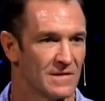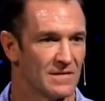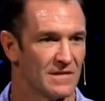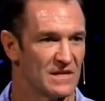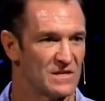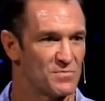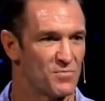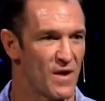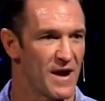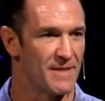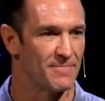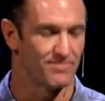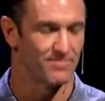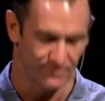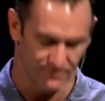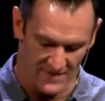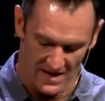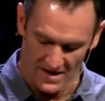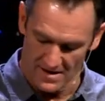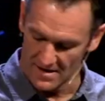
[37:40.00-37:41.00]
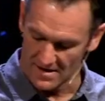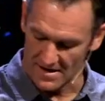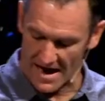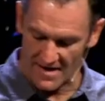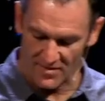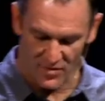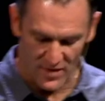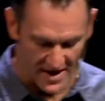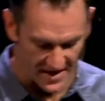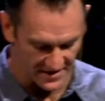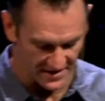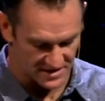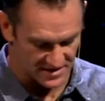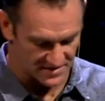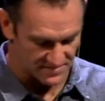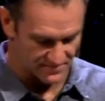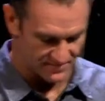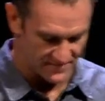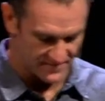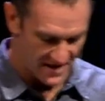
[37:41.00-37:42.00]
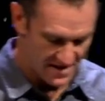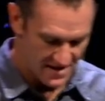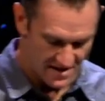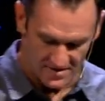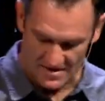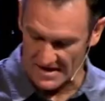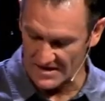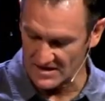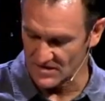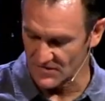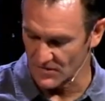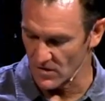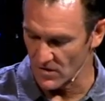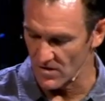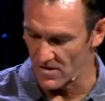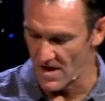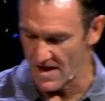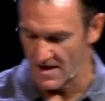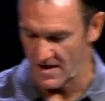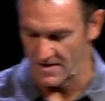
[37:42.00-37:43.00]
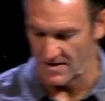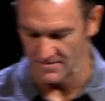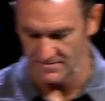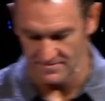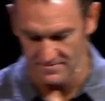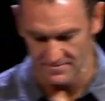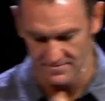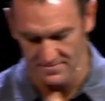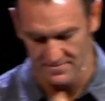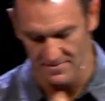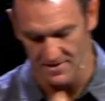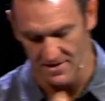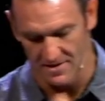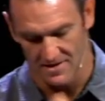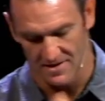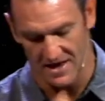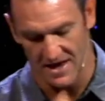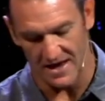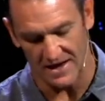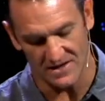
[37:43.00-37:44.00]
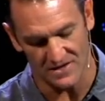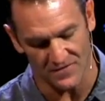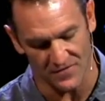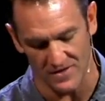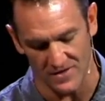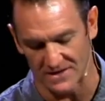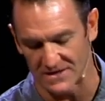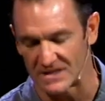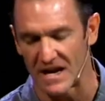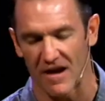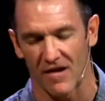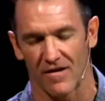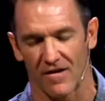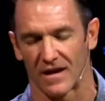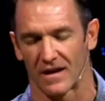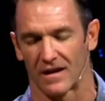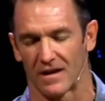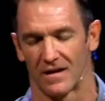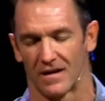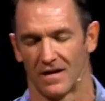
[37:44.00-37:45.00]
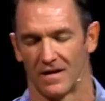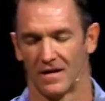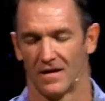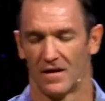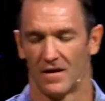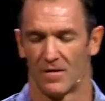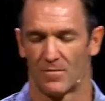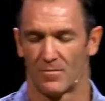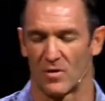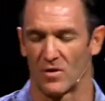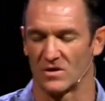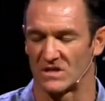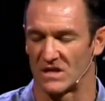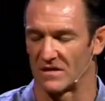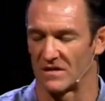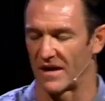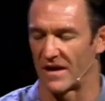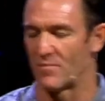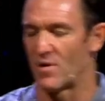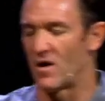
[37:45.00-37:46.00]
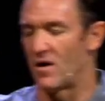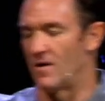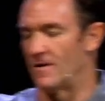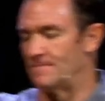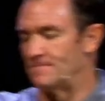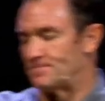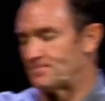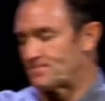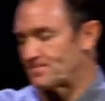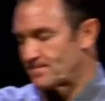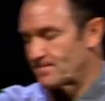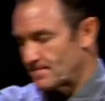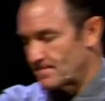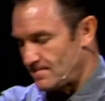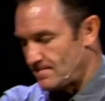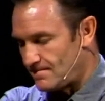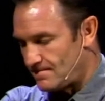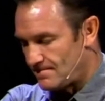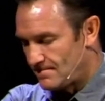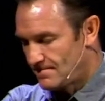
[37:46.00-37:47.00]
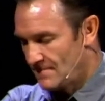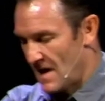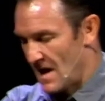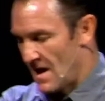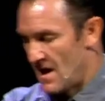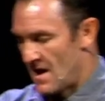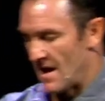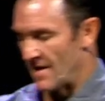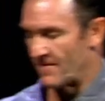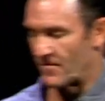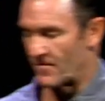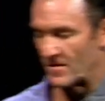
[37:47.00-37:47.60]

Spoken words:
Let's pray. God, thanks. Thanks for a daring person like Paul. And